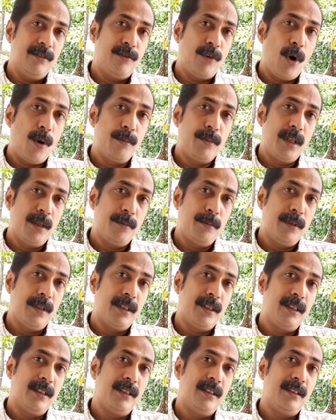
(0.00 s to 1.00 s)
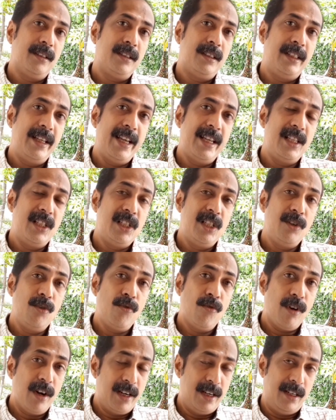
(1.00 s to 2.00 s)
form number
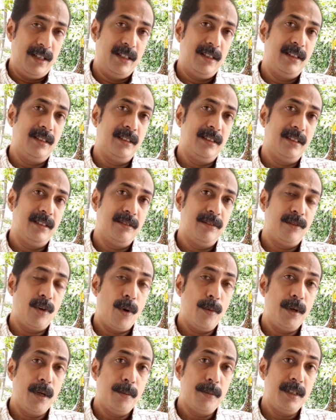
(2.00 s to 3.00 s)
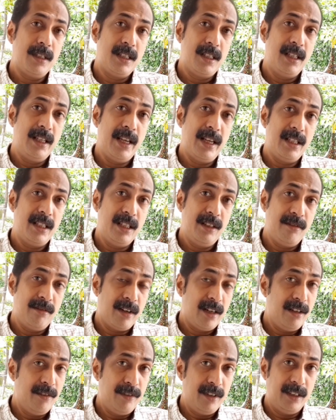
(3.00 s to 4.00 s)
CHG1,
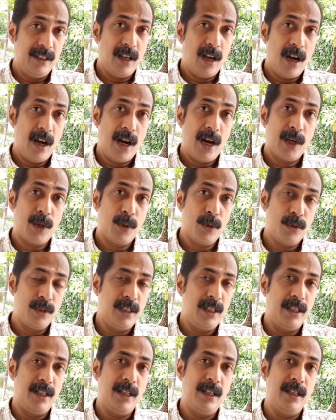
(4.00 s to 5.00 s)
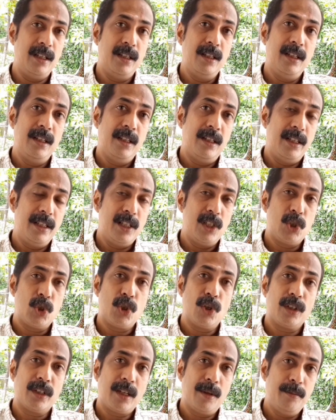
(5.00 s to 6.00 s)
with ROC,
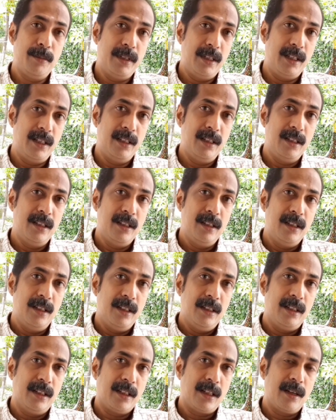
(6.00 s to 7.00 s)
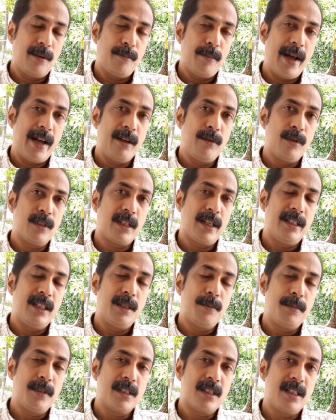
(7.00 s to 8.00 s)
registered company, the bank was
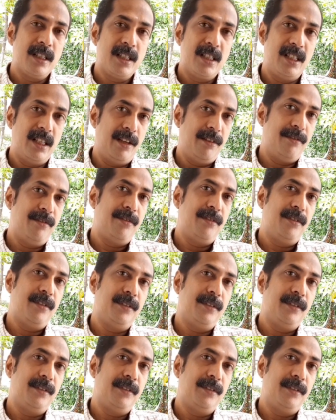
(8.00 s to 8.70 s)
100% safe.